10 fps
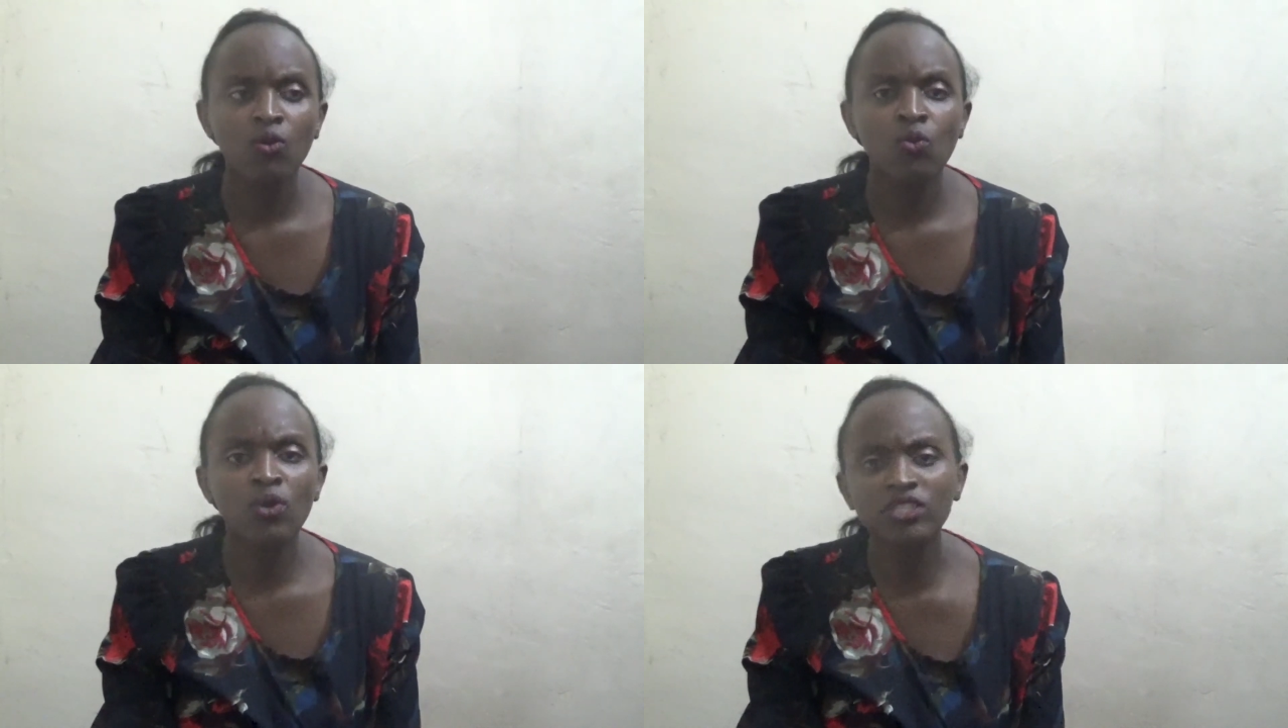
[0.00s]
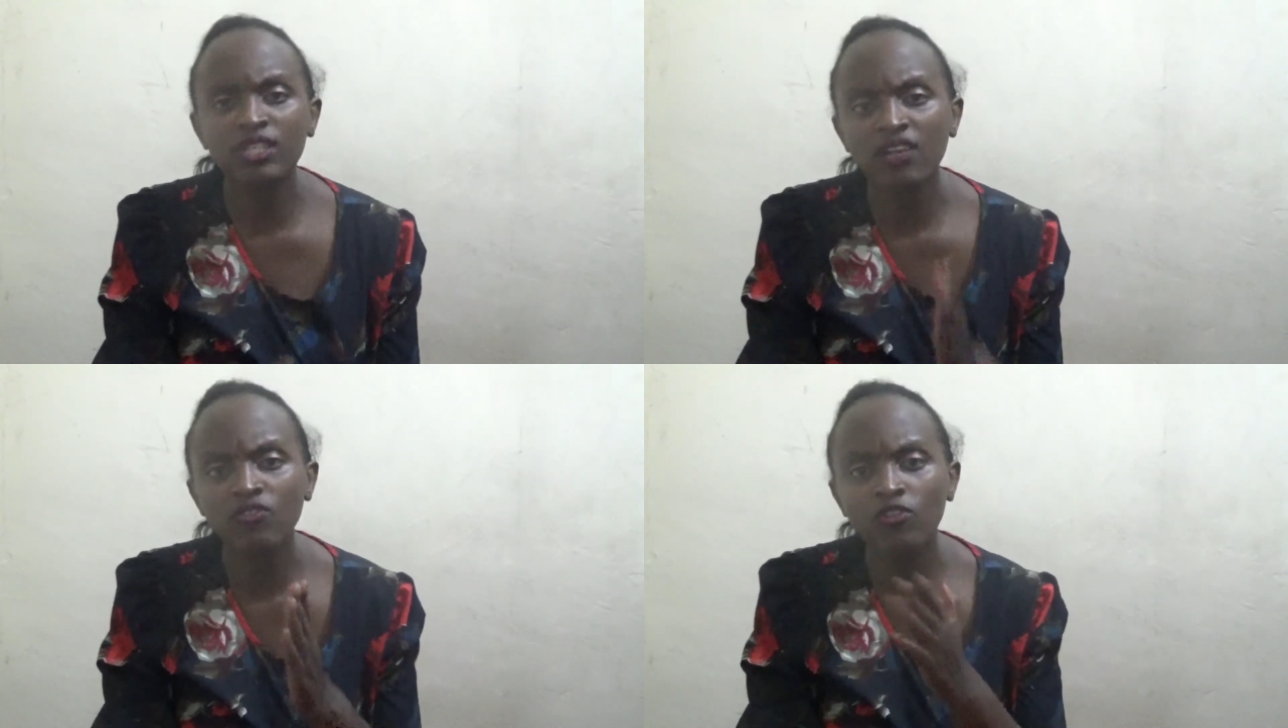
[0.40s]
which
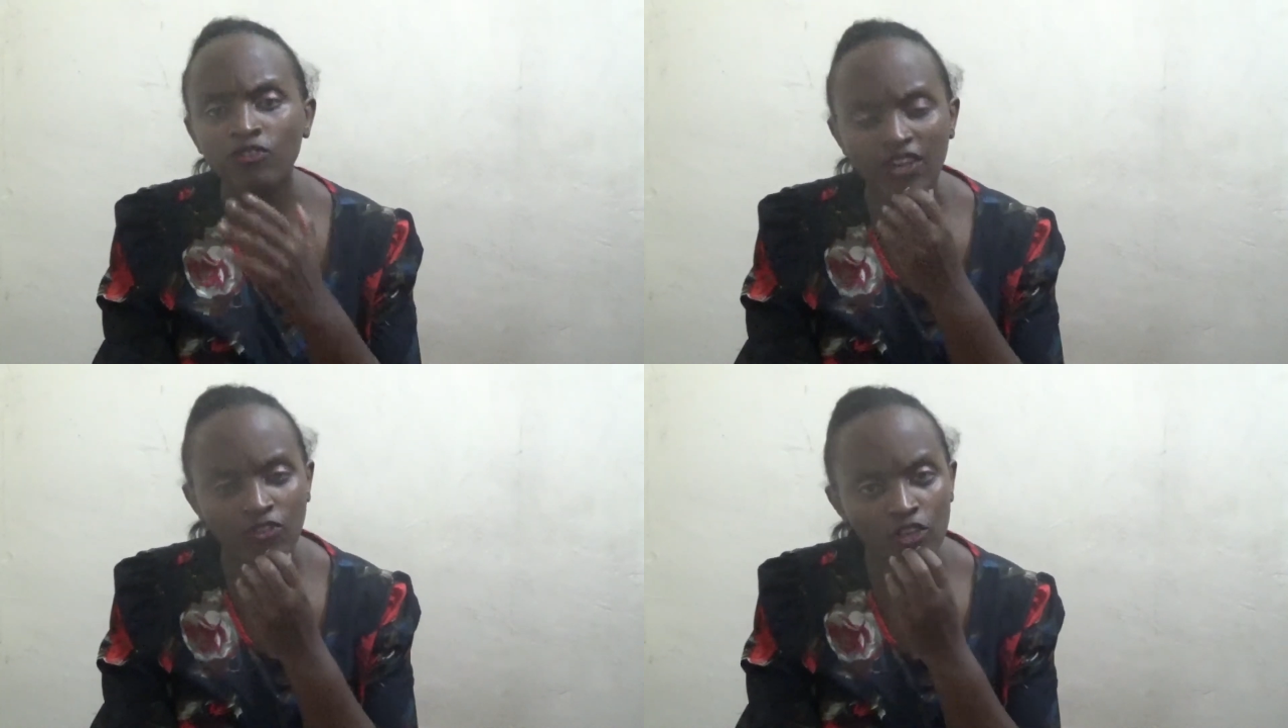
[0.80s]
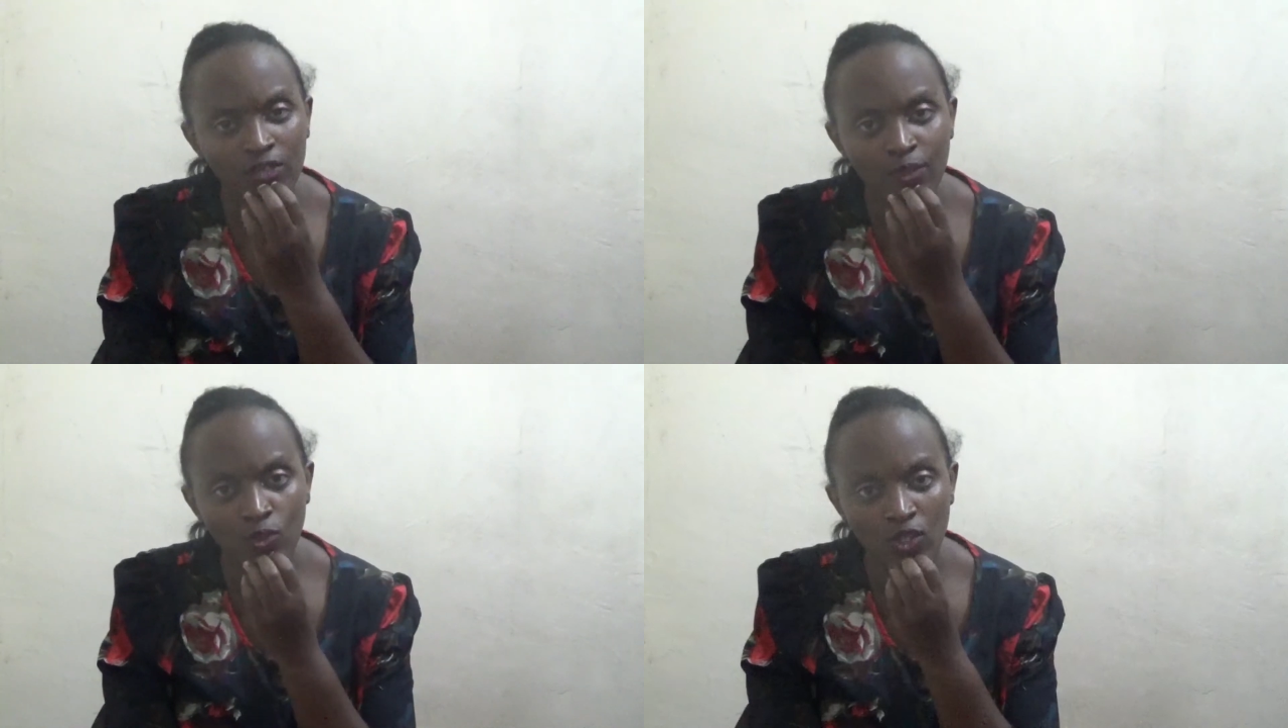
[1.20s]
level 5
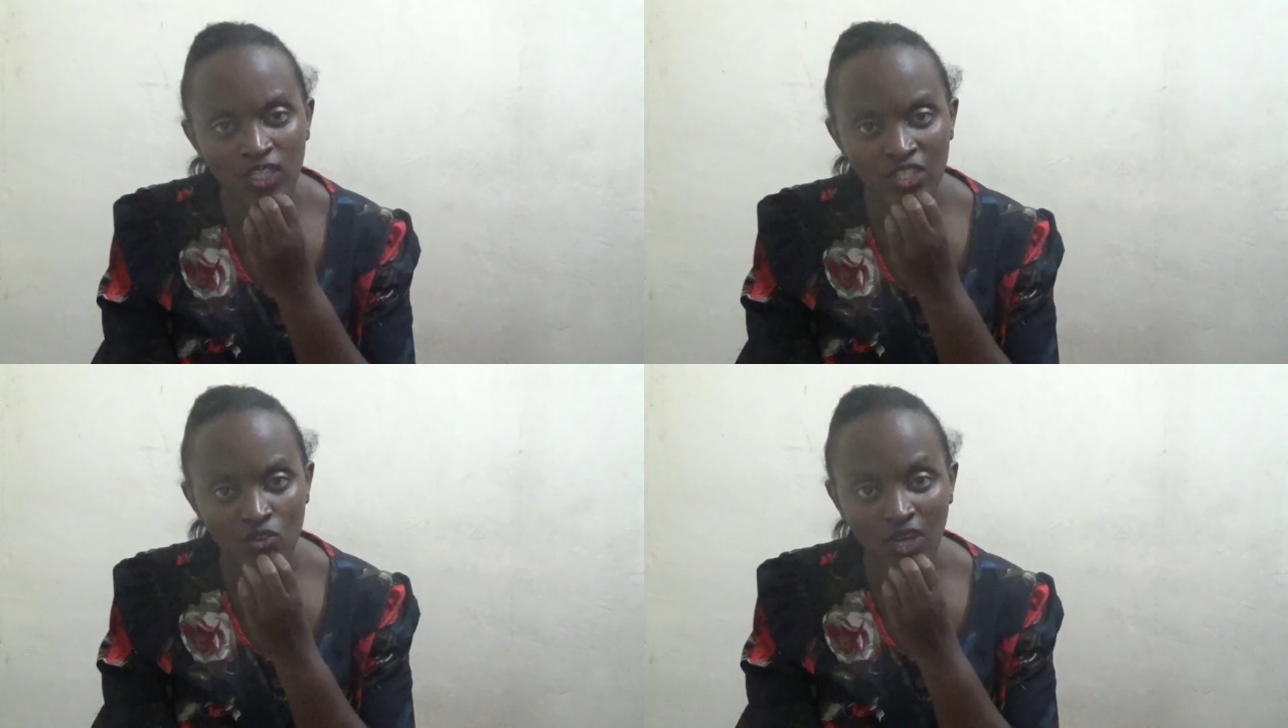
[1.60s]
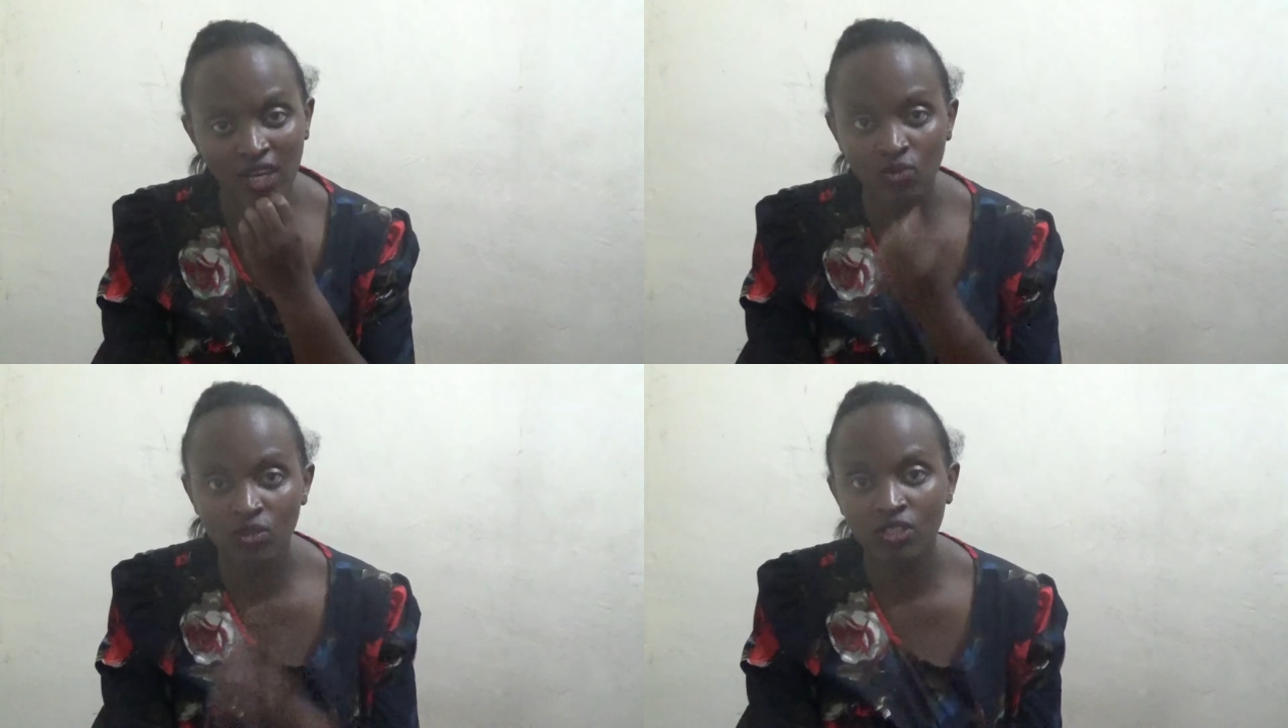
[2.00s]
hospital is in your
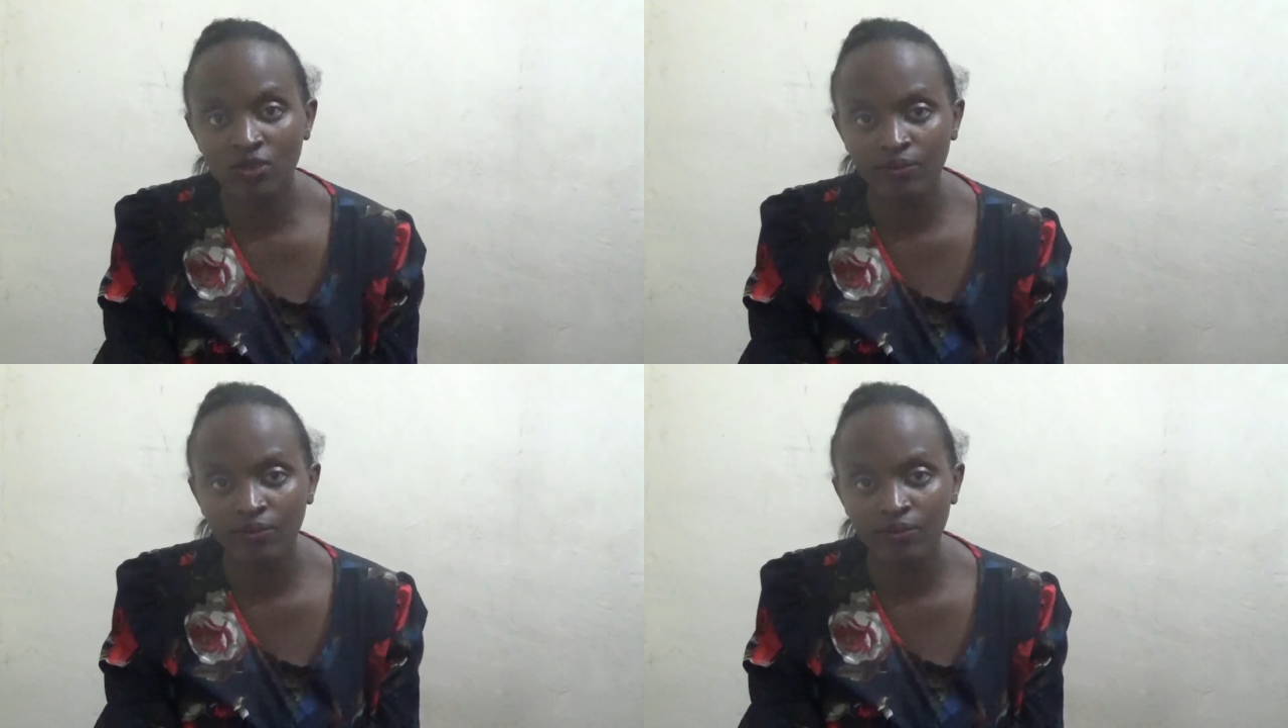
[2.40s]
county?